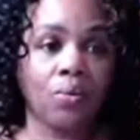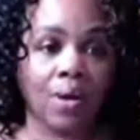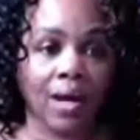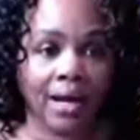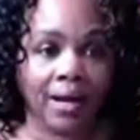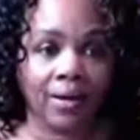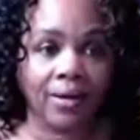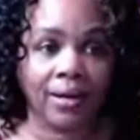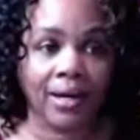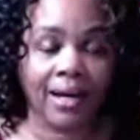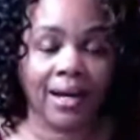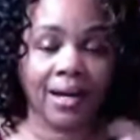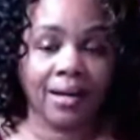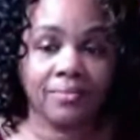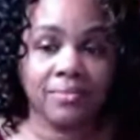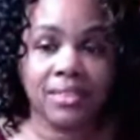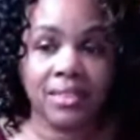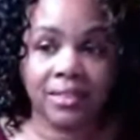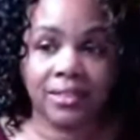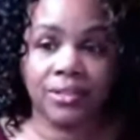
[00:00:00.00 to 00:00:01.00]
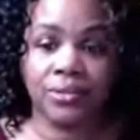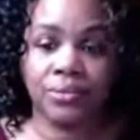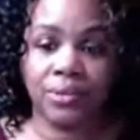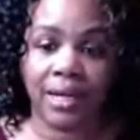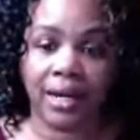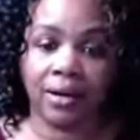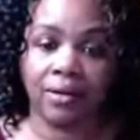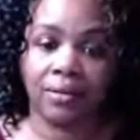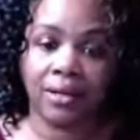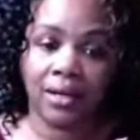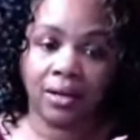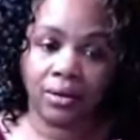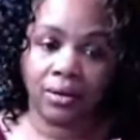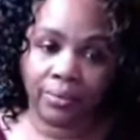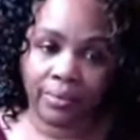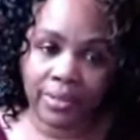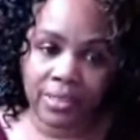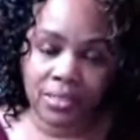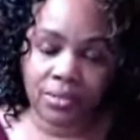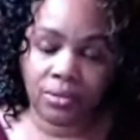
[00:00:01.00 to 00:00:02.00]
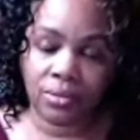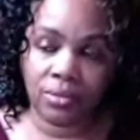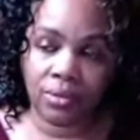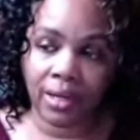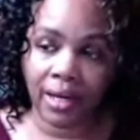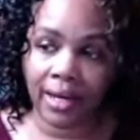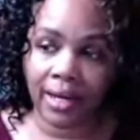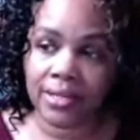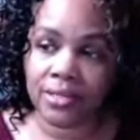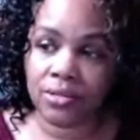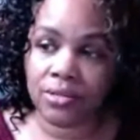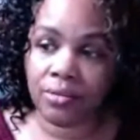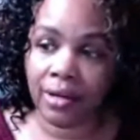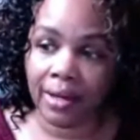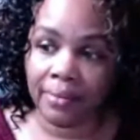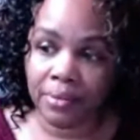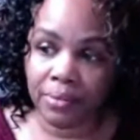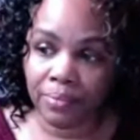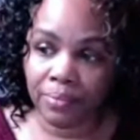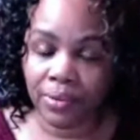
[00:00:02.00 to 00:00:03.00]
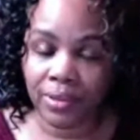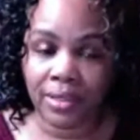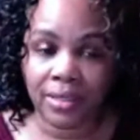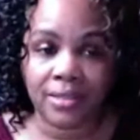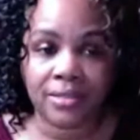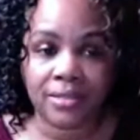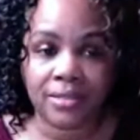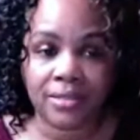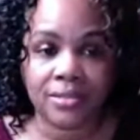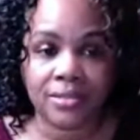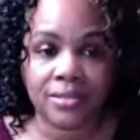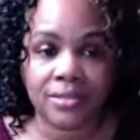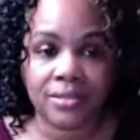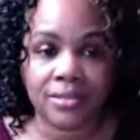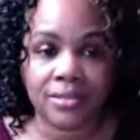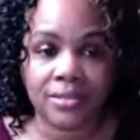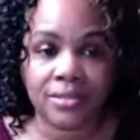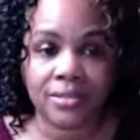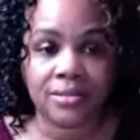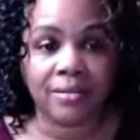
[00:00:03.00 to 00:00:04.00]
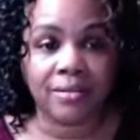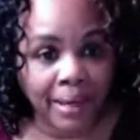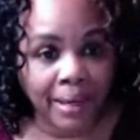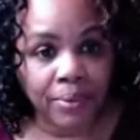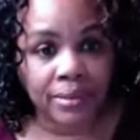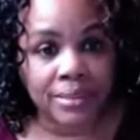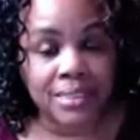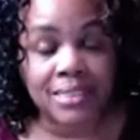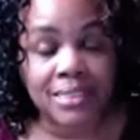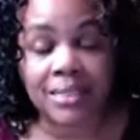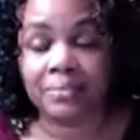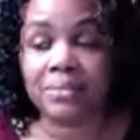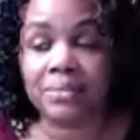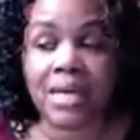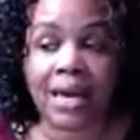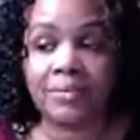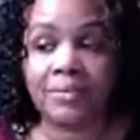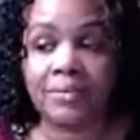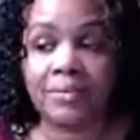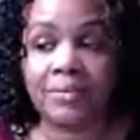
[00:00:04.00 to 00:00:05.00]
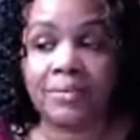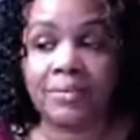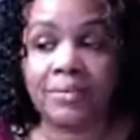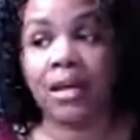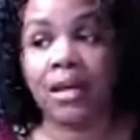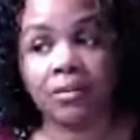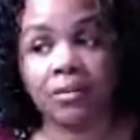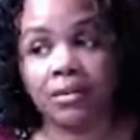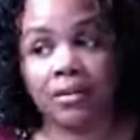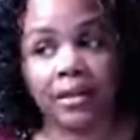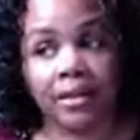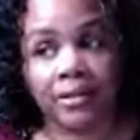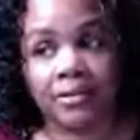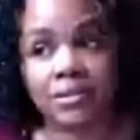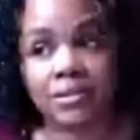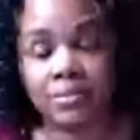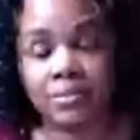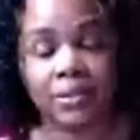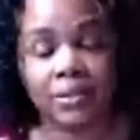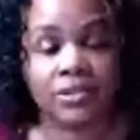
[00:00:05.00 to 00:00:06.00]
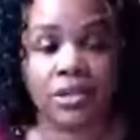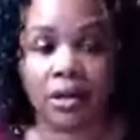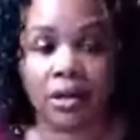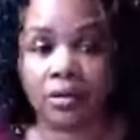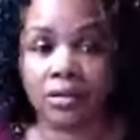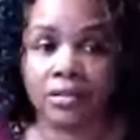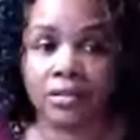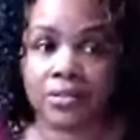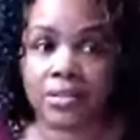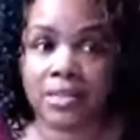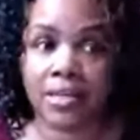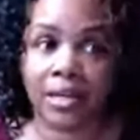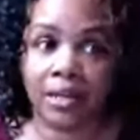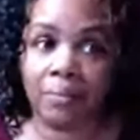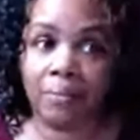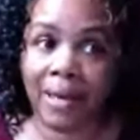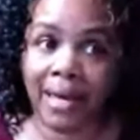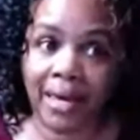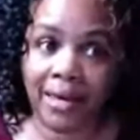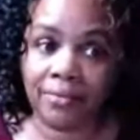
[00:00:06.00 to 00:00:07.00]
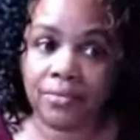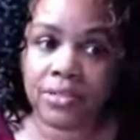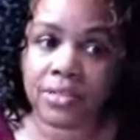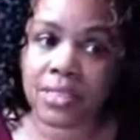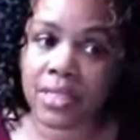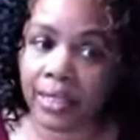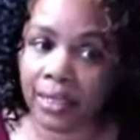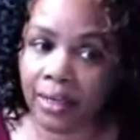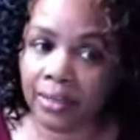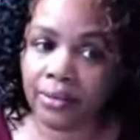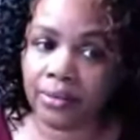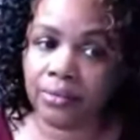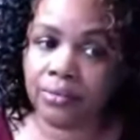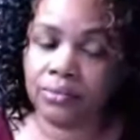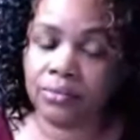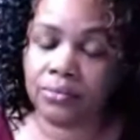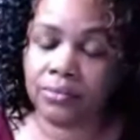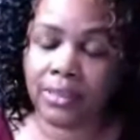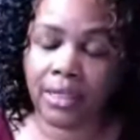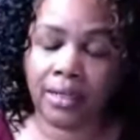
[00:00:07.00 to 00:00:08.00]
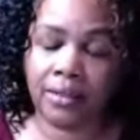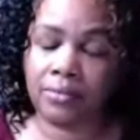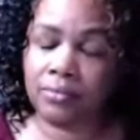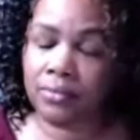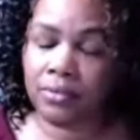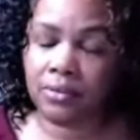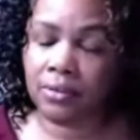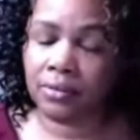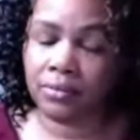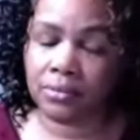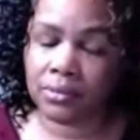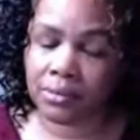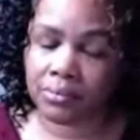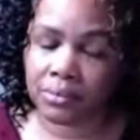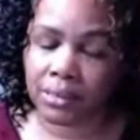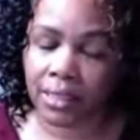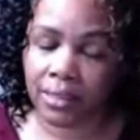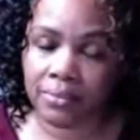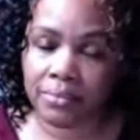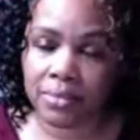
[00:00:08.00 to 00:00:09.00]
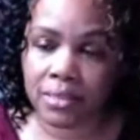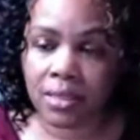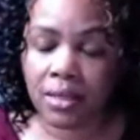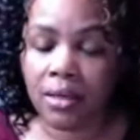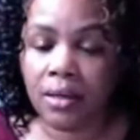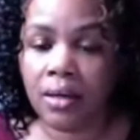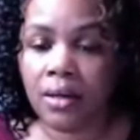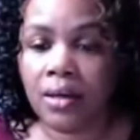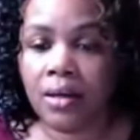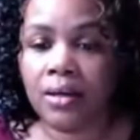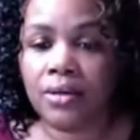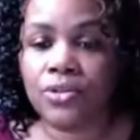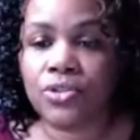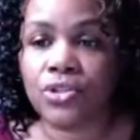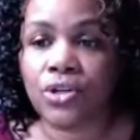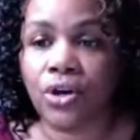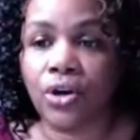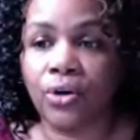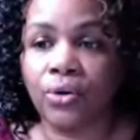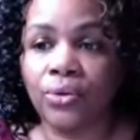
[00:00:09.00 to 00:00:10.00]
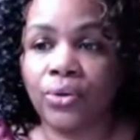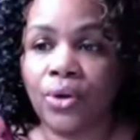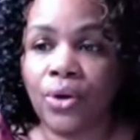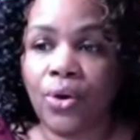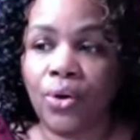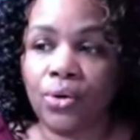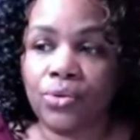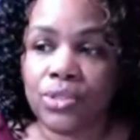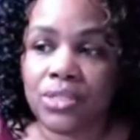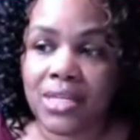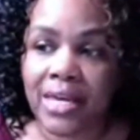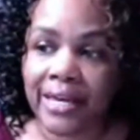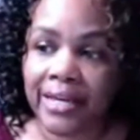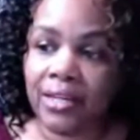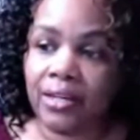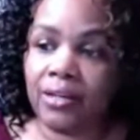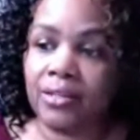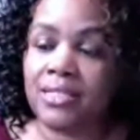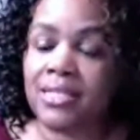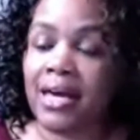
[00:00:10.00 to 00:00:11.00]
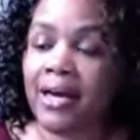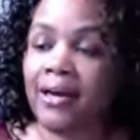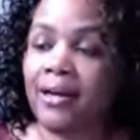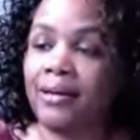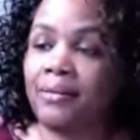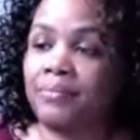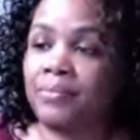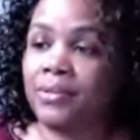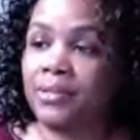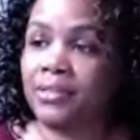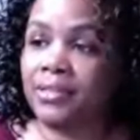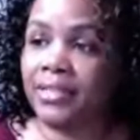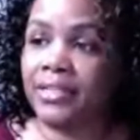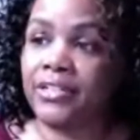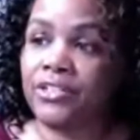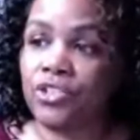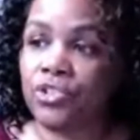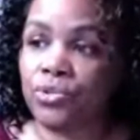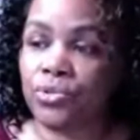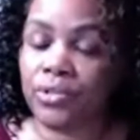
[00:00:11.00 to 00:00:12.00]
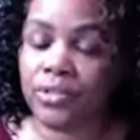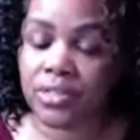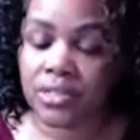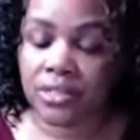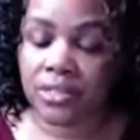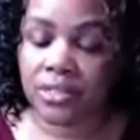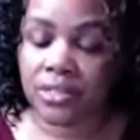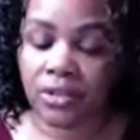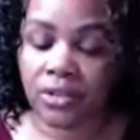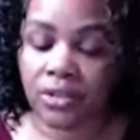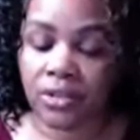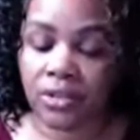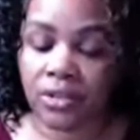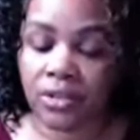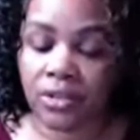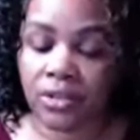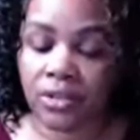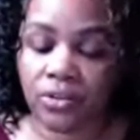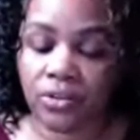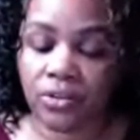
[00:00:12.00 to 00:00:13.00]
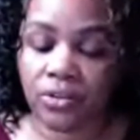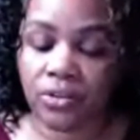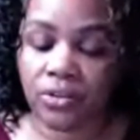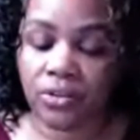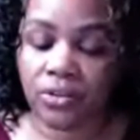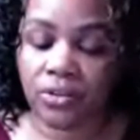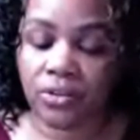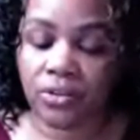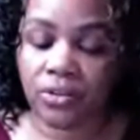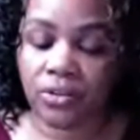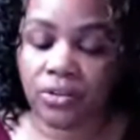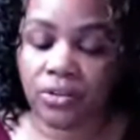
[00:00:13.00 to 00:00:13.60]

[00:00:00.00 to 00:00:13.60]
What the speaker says: well, I'm telling you now, I always tell you guys, grab your pen, grab your papers. Sometimes you need calculators because y'all don't understand the math, just like I don't when sometimes. So take your time, get yourself in